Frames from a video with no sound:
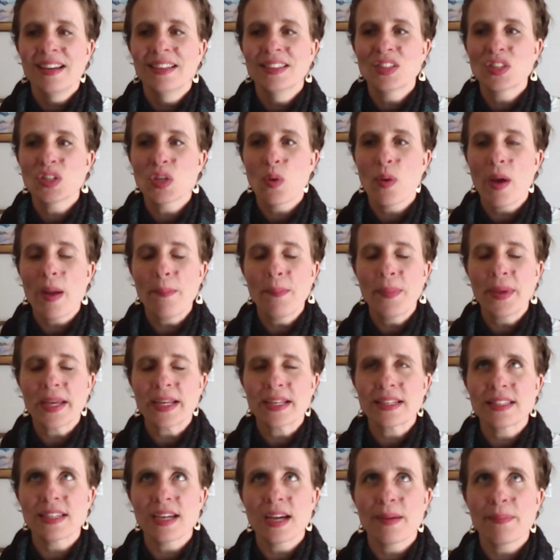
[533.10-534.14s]
So I
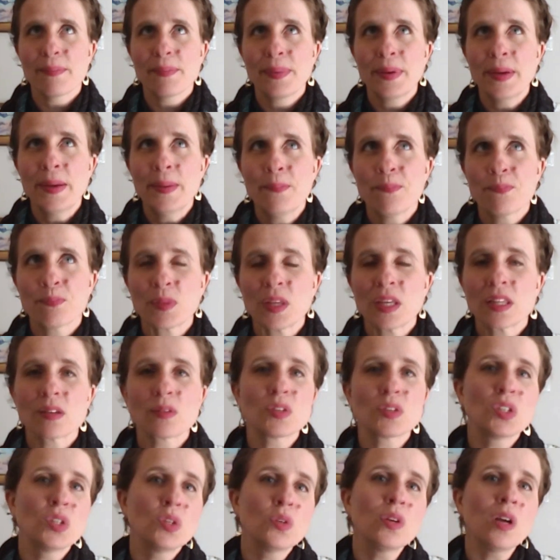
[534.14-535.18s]
picked up, there were
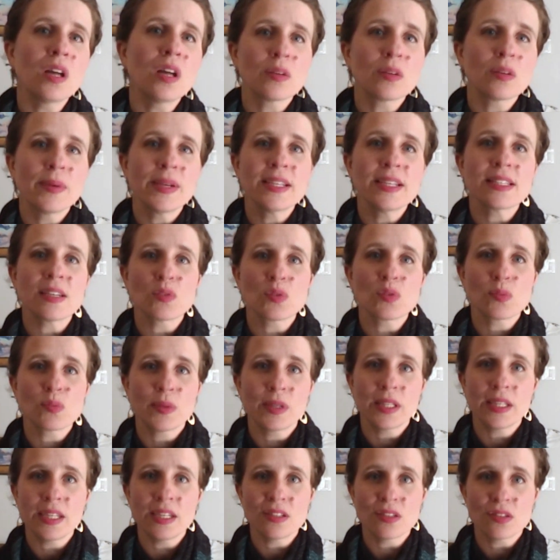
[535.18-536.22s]
2 colorways I was
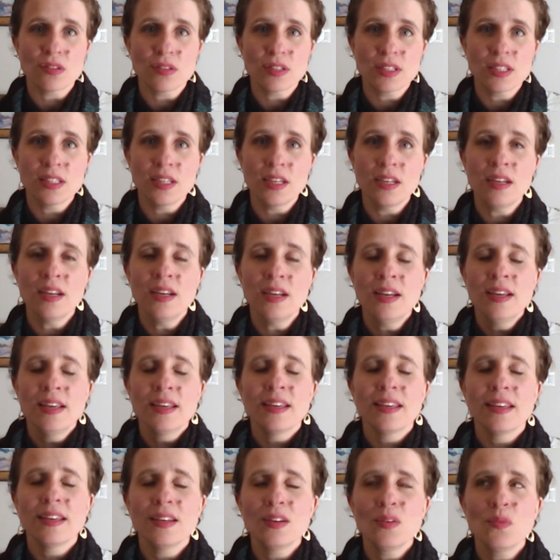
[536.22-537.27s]
really interested
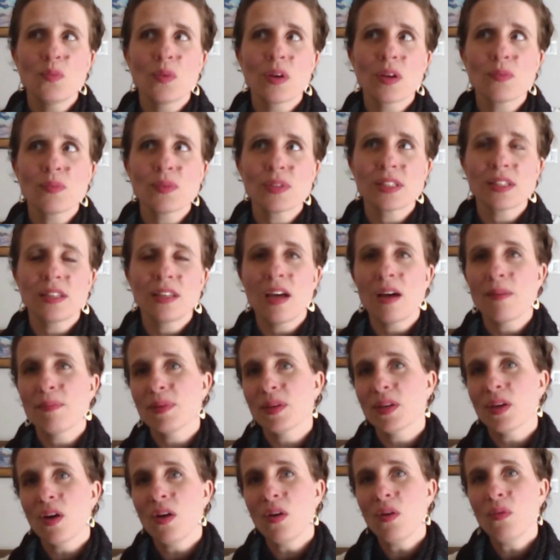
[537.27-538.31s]
in. One was
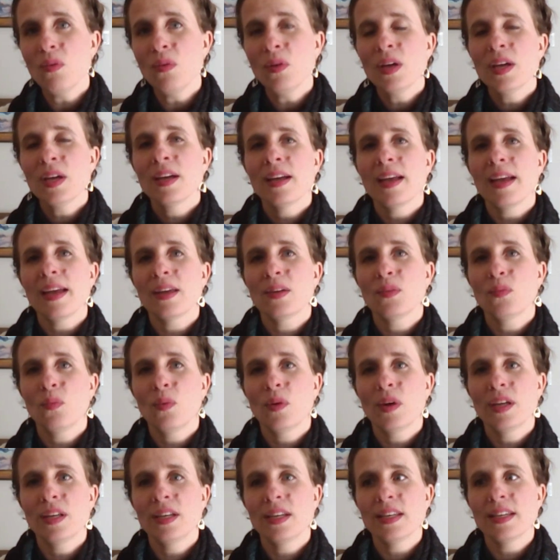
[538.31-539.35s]
Lampion and
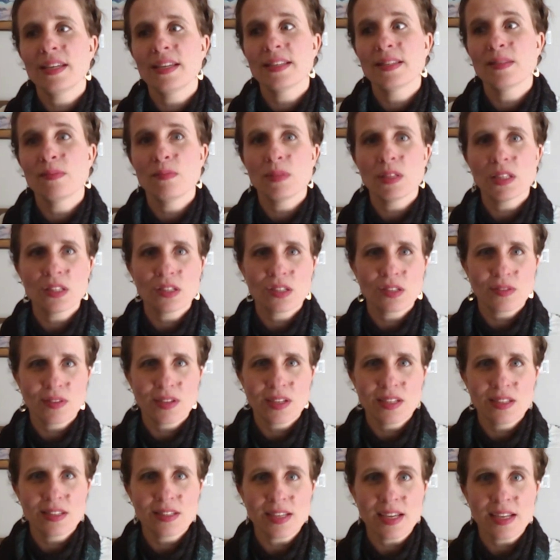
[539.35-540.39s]
one is
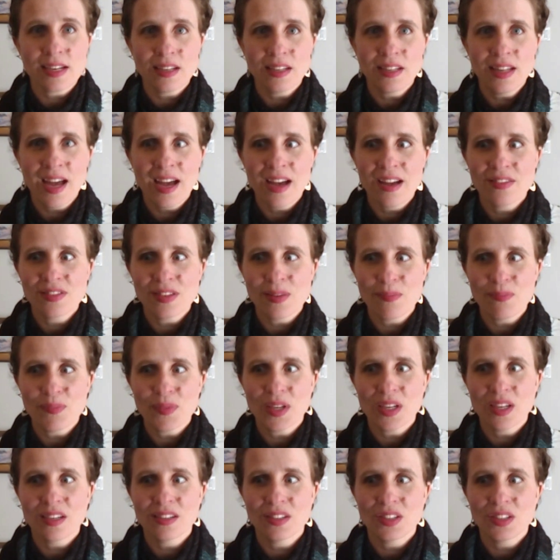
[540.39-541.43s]
Mysteries, and I'll have
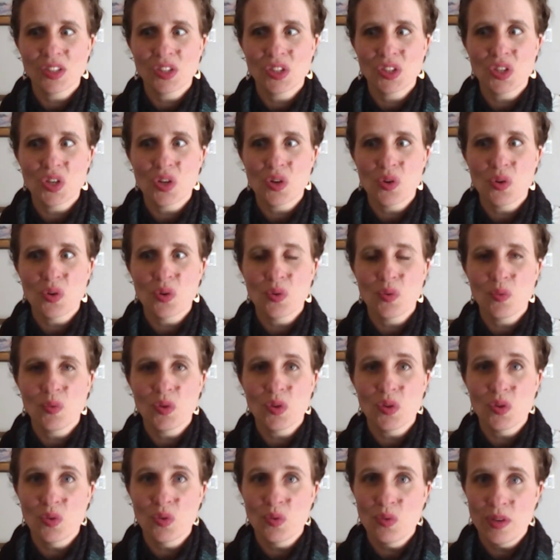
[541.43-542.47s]
something to show
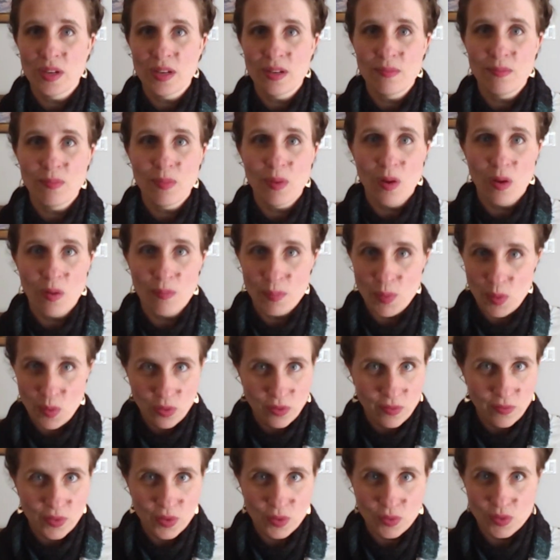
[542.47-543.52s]
you in
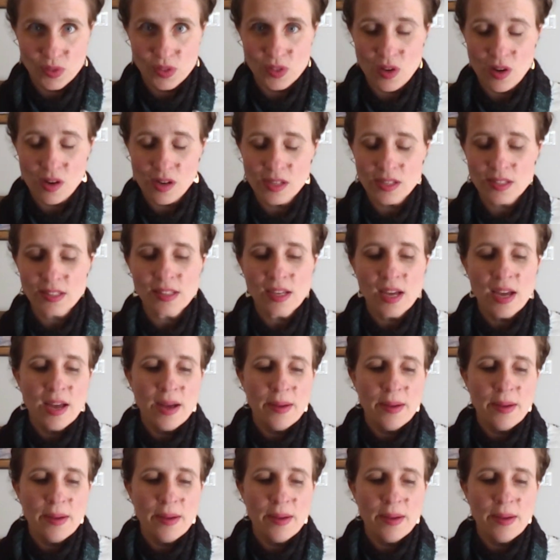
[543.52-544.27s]
both of those yarns.